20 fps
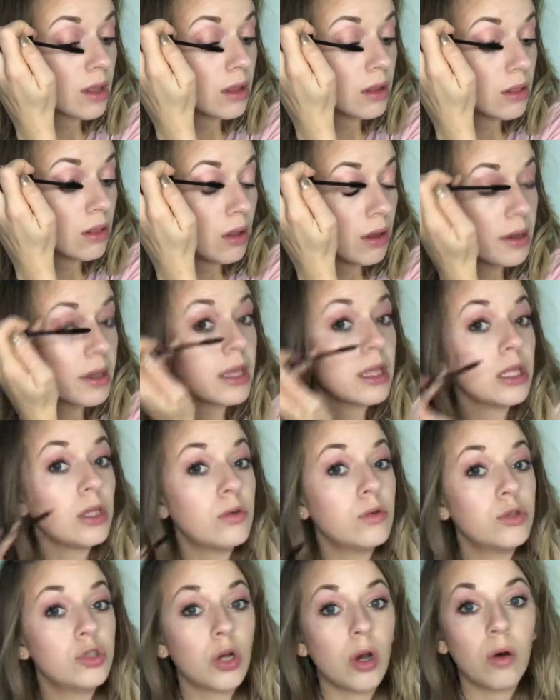look and
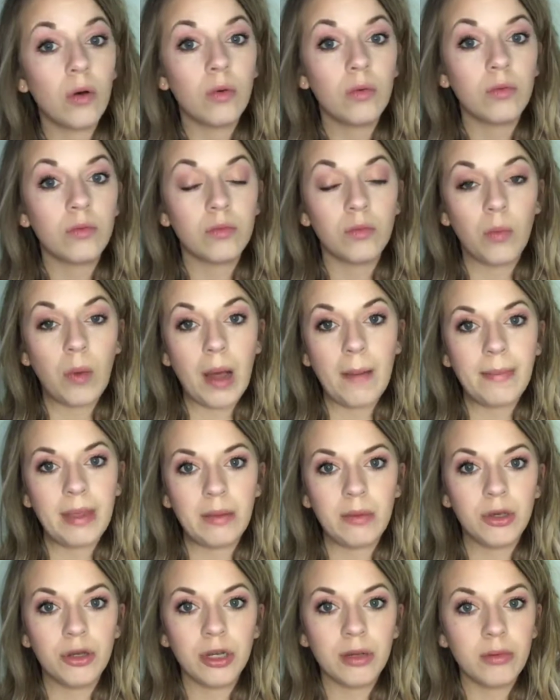you don't want
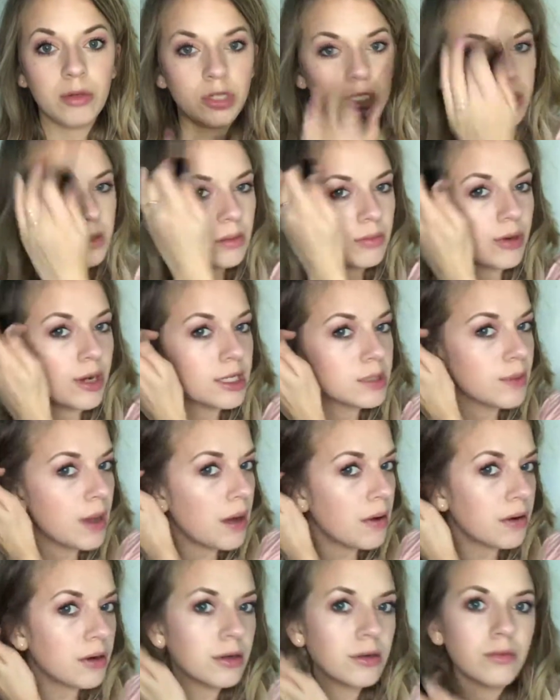BB cream, you just want pressed
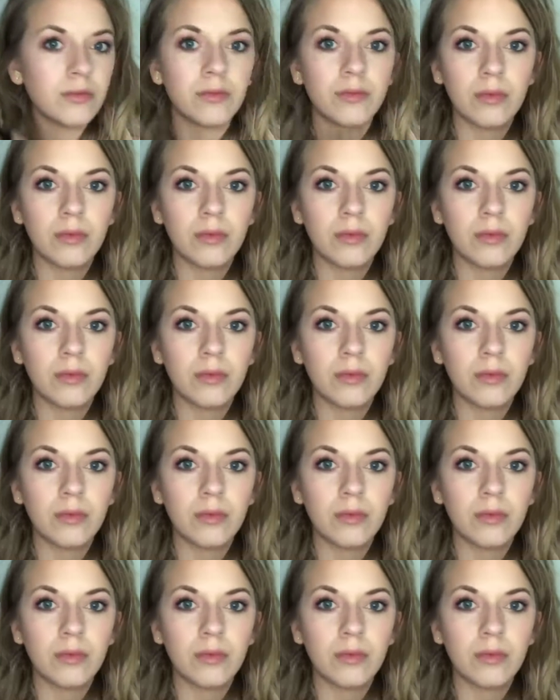powder.